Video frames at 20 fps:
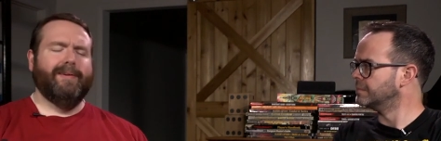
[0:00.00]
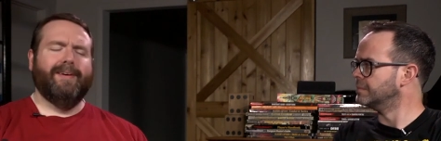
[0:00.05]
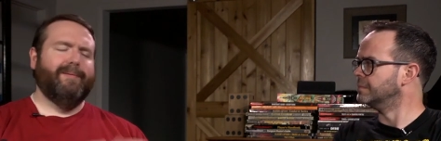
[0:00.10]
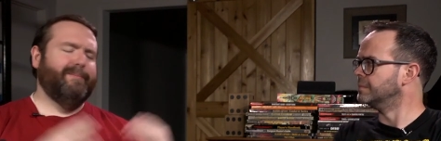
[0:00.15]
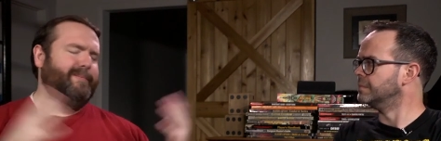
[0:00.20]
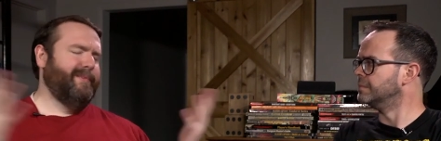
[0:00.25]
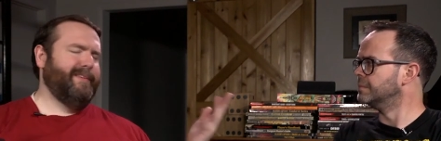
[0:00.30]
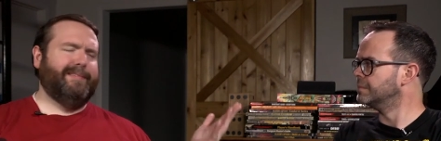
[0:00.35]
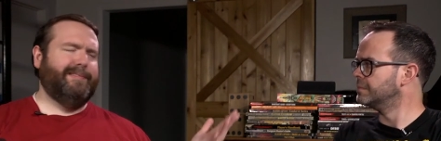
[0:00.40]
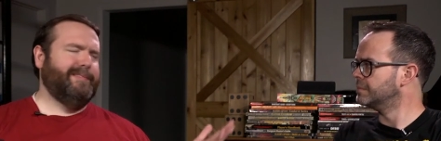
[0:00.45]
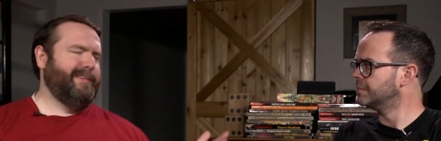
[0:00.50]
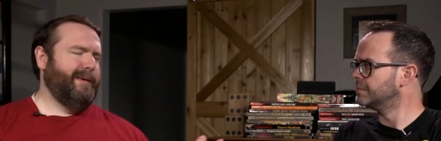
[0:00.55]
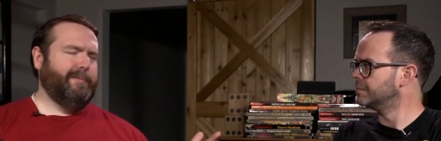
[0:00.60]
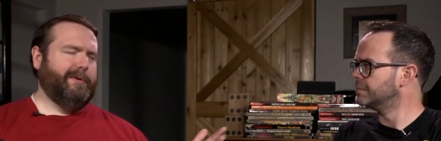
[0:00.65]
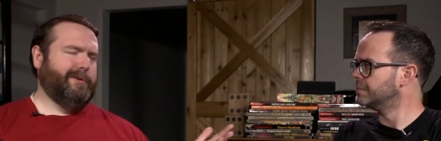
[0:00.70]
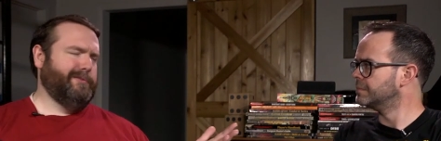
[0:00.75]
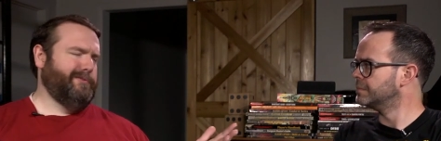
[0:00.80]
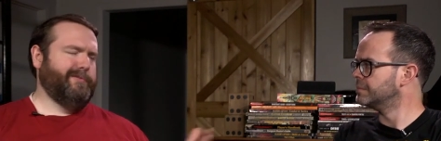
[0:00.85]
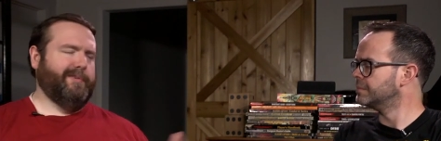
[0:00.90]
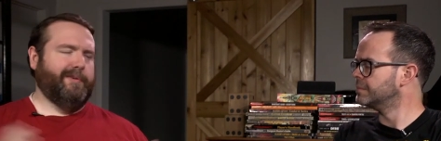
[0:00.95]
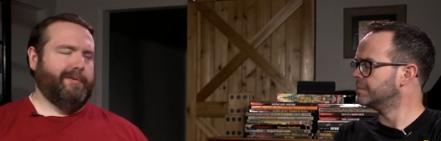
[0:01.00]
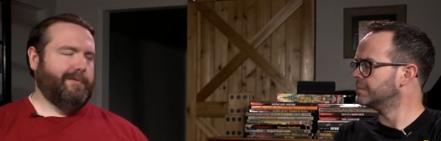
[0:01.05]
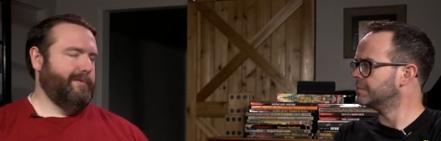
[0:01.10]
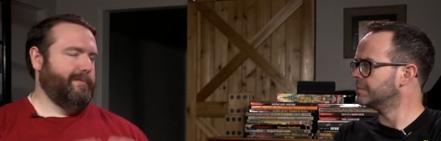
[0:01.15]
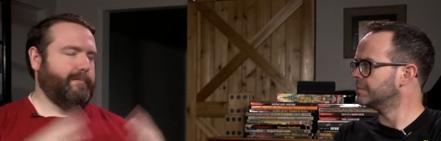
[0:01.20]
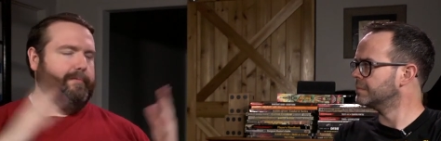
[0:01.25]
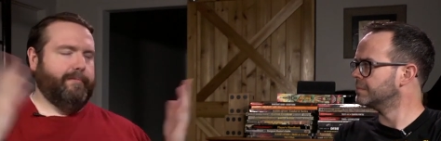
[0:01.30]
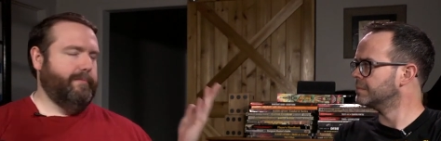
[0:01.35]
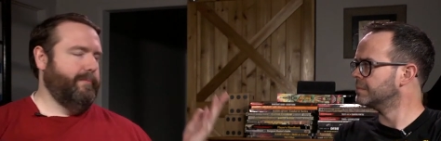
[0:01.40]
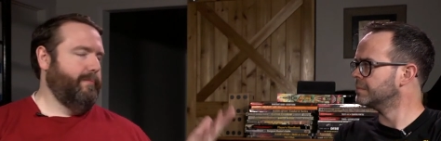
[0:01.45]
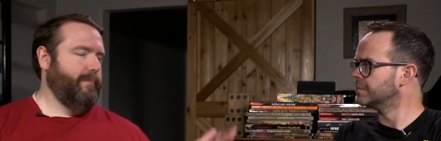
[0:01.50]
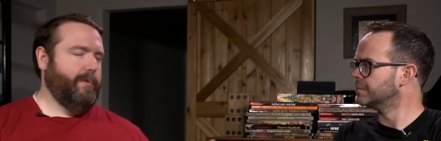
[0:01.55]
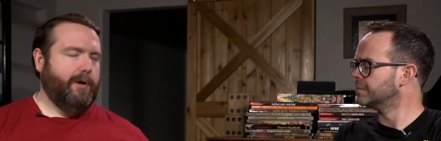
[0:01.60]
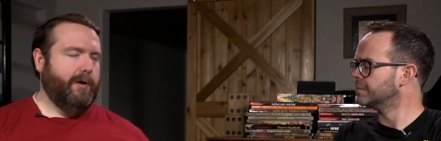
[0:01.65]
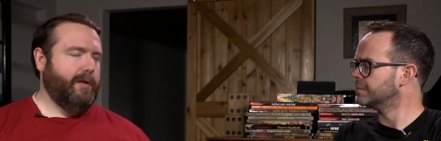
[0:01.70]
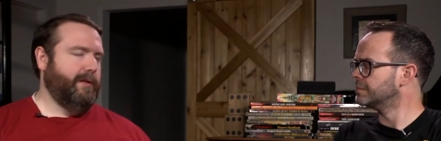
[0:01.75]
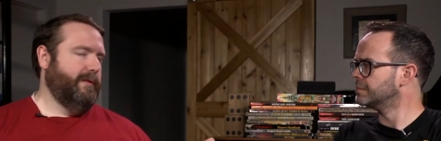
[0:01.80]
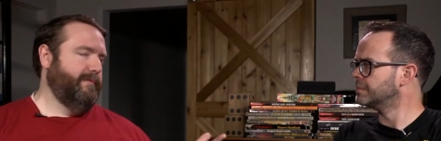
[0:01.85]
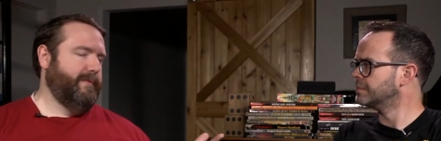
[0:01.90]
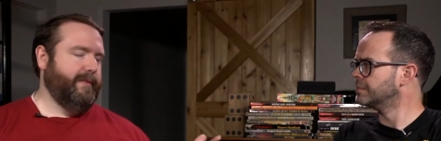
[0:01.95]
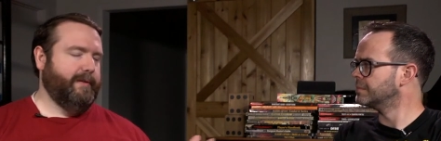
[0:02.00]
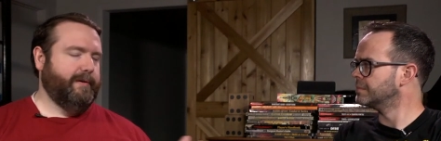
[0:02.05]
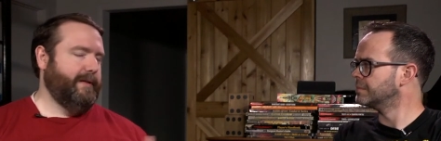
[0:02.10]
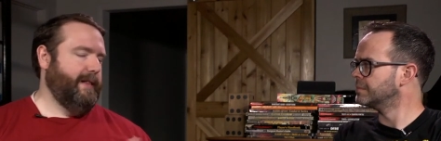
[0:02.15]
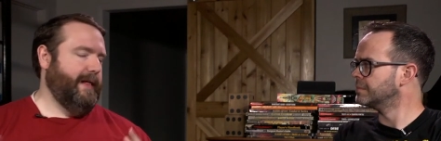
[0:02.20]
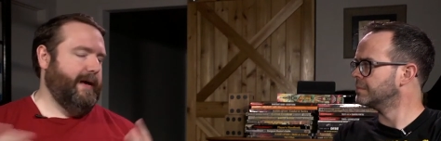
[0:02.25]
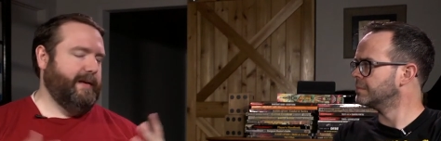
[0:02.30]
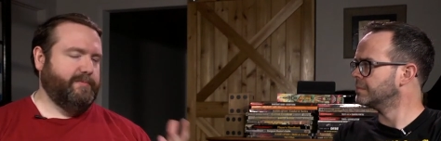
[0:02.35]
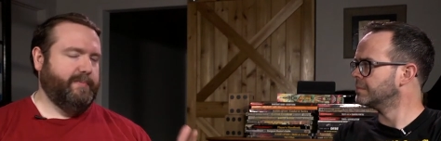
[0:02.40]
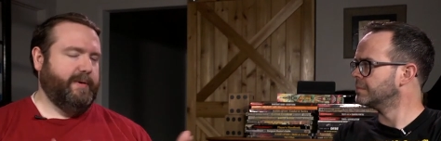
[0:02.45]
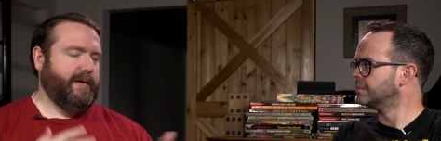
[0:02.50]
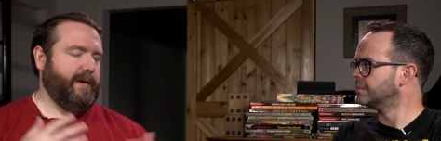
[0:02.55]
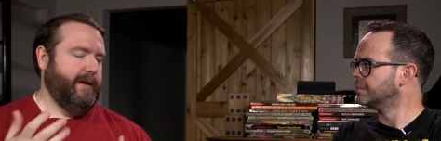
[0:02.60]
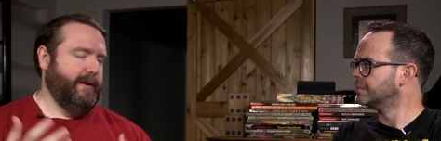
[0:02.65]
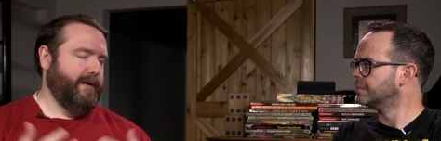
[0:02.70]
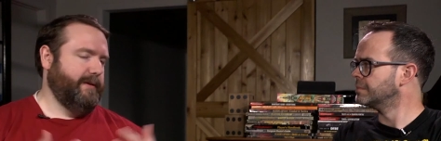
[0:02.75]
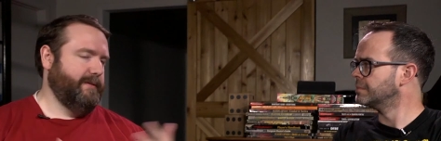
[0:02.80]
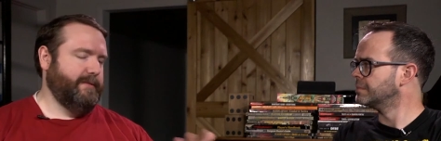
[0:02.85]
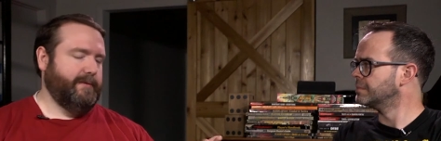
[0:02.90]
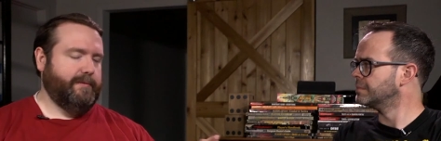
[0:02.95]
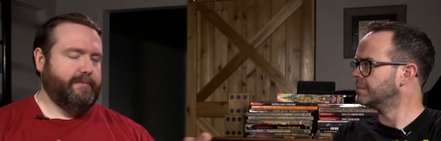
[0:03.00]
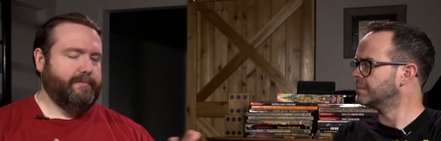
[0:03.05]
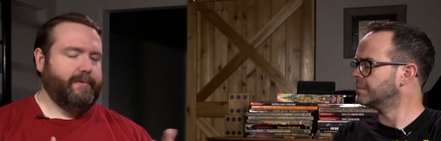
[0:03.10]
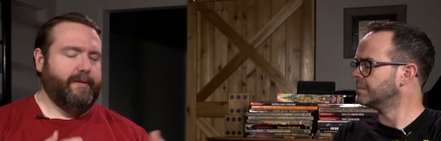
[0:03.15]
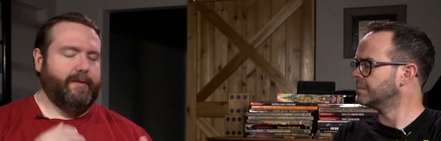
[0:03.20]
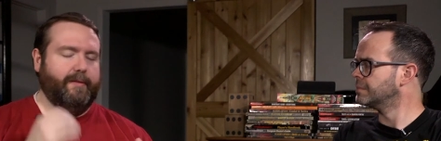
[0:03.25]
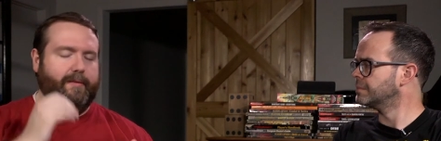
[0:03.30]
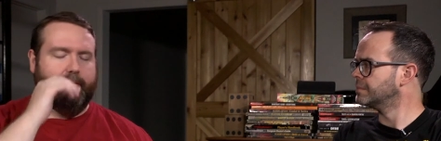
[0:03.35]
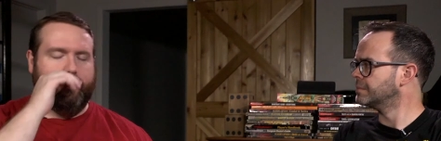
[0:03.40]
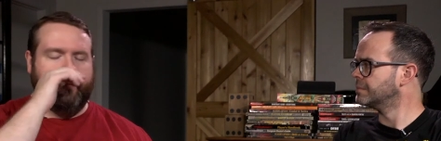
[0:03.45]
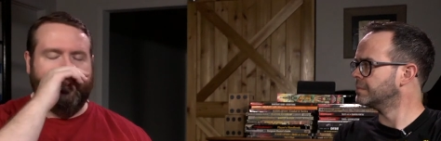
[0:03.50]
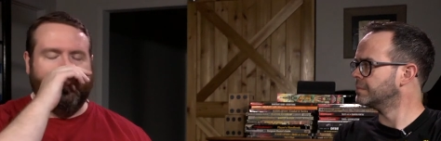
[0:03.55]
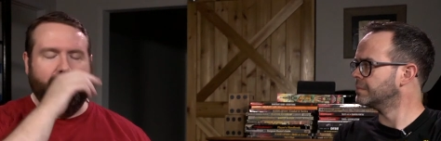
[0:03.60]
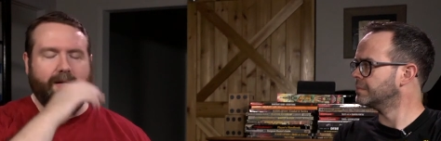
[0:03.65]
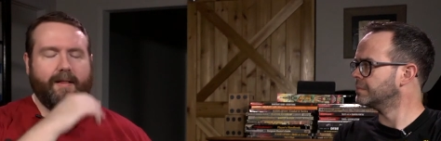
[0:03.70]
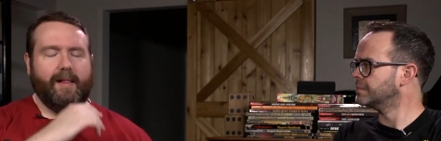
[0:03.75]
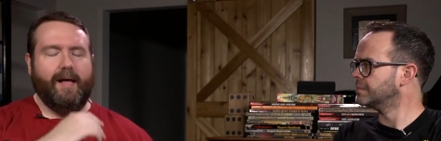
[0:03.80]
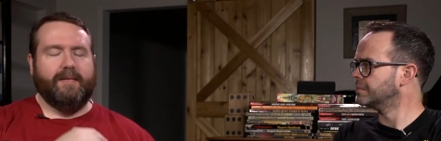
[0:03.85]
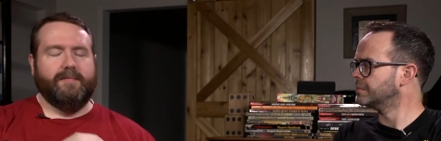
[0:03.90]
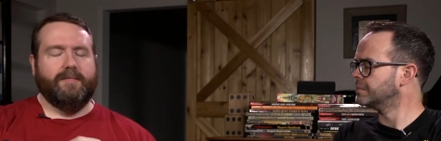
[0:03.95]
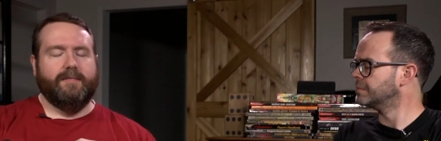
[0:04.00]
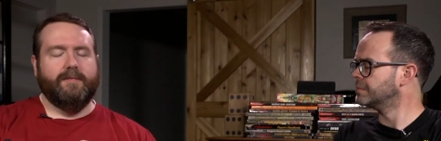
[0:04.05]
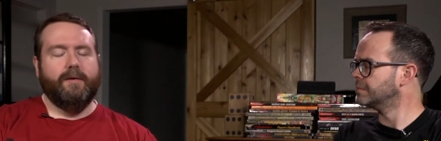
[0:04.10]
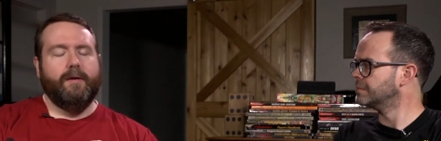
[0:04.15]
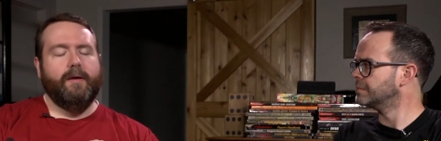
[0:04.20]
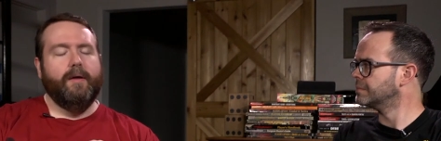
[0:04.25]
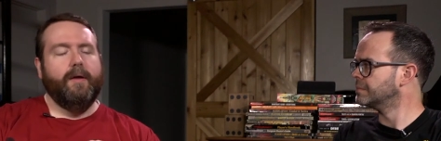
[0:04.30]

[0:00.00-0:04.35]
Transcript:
Speaker 1: Mm-hmm. The same goes for all of the class mechanics and, and the, the classes.